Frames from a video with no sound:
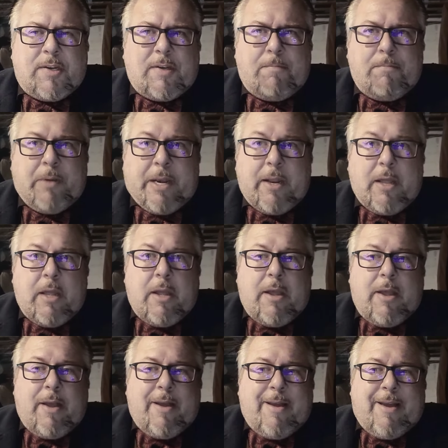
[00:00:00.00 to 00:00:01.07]
but
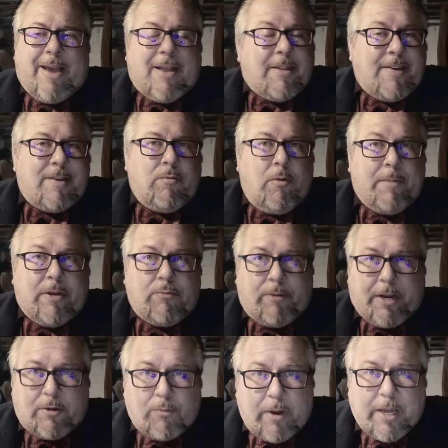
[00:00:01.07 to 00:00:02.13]
at least it won't be
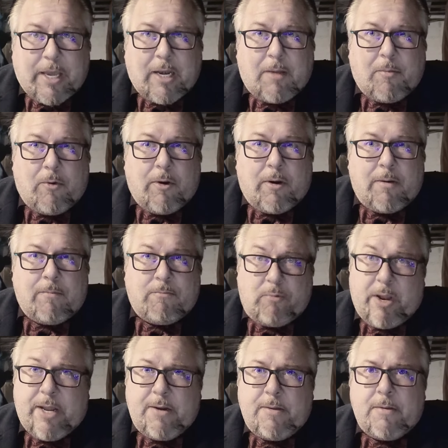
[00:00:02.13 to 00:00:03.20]
2020 anymore, right?